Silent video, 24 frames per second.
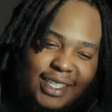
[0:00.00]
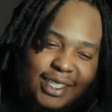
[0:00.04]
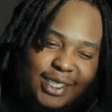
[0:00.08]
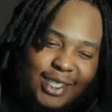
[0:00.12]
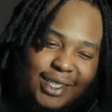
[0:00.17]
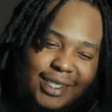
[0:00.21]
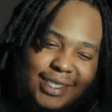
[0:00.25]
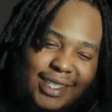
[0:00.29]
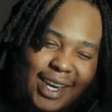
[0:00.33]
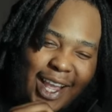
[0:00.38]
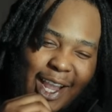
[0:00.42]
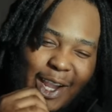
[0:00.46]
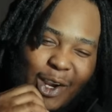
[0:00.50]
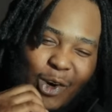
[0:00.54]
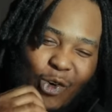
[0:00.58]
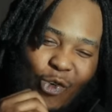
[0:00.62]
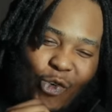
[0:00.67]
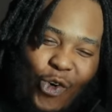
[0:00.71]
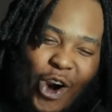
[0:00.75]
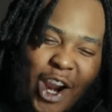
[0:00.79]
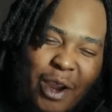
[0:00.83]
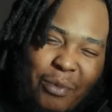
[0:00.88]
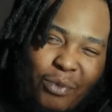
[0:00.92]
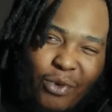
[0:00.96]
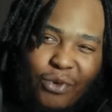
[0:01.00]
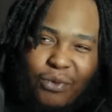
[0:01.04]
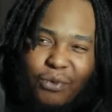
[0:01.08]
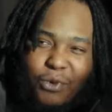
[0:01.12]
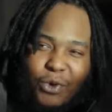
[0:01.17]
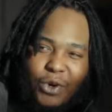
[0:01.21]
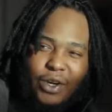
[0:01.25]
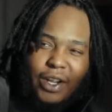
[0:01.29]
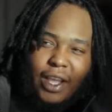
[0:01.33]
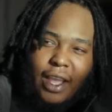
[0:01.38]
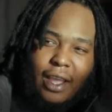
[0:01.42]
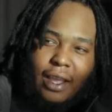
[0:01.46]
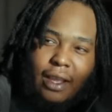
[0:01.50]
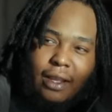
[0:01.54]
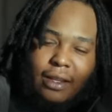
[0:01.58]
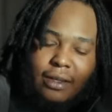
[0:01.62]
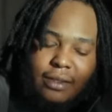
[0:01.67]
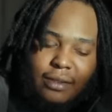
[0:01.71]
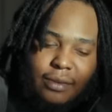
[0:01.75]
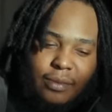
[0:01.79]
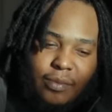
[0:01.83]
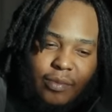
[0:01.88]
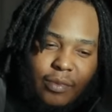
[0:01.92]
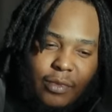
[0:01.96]
this is like right before that.
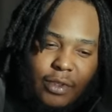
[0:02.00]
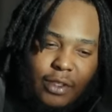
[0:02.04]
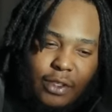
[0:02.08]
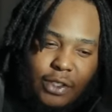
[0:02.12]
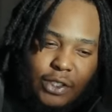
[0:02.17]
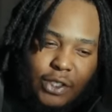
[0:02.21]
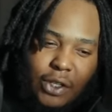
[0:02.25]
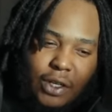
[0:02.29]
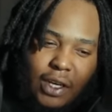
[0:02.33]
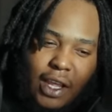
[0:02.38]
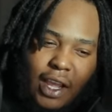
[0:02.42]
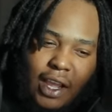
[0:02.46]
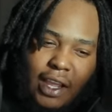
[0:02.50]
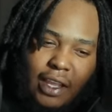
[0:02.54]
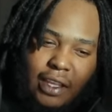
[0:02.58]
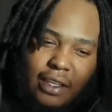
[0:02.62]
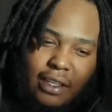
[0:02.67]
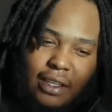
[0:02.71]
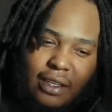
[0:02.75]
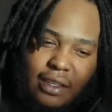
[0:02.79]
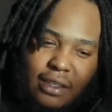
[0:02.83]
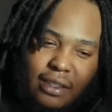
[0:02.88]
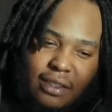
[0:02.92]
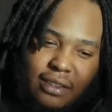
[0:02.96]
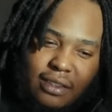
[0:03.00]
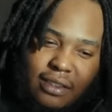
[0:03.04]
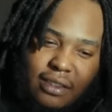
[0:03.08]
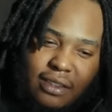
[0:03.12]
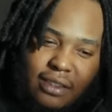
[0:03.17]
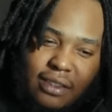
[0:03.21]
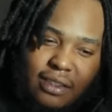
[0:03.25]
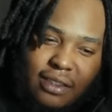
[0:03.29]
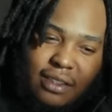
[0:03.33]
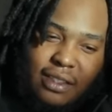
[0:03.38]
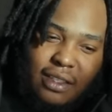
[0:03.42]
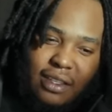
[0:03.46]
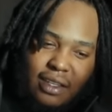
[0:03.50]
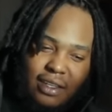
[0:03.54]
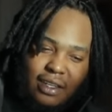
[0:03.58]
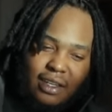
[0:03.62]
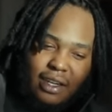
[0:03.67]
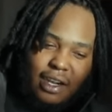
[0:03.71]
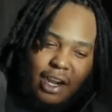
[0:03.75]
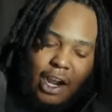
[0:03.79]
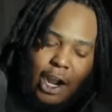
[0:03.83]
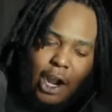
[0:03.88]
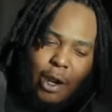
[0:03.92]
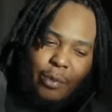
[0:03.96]
Mm. So like,
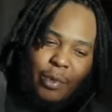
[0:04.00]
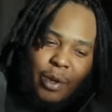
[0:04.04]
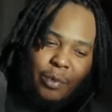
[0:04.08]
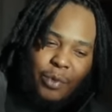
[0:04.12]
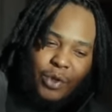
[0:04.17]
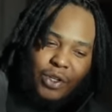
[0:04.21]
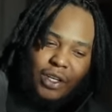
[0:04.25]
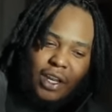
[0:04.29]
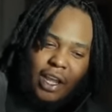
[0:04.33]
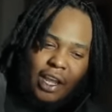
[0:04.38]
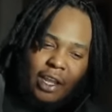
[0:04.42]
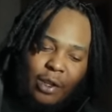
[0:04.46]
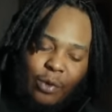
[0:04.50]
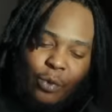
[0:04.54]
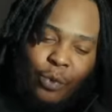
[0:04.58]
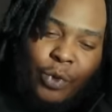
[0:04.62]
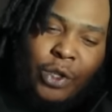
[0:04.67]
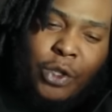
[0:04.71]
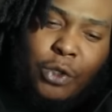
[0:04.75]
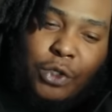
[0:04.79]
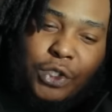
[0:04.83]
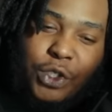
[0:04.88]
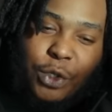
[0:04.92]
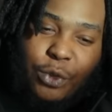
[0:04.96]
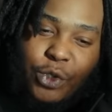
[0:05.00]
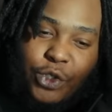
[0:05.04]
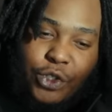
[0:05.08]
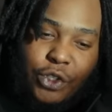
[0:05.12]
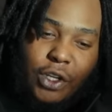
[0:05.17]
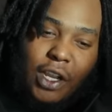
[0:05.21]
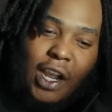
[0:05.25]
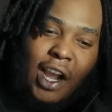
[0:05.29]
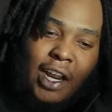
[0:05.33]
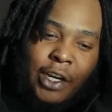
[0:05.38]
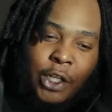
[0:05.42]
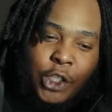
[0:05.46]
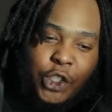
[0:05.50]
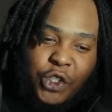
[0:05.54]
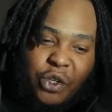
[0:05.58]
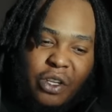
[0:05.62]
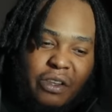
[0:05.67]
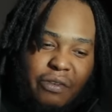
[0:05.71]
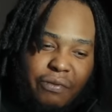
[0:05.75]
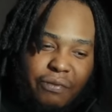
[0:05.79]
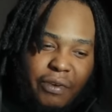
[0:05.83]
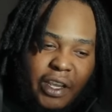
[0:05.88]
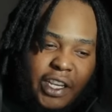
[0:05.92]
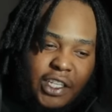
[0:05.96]
I remember like we used to kind of
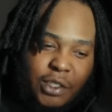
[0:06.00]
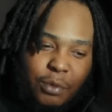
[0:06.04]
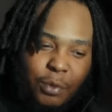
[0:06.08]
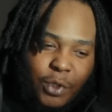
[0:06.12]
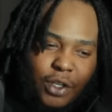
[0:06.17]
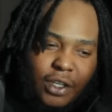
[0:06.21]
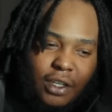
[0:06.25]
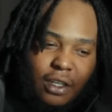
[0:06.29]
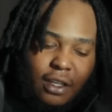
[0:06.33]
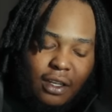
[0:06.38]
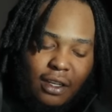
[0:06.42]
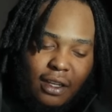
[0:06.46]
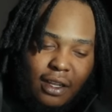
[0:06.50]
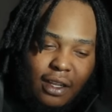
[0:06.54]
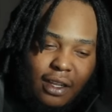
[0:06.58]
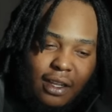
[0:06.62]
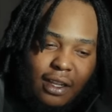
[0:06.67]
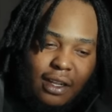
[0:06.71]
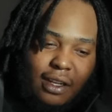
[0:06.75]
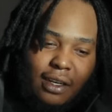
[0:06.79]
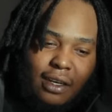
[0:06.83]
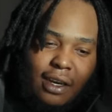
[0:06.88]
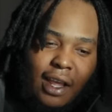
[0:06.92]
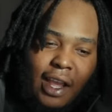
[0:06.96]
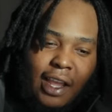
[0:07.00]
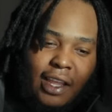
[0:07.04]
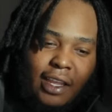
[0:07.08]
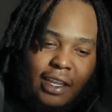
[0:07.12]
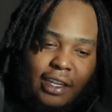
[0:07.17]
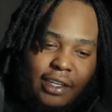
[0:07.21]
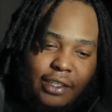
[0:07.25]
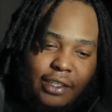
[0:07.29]
treat Facebook like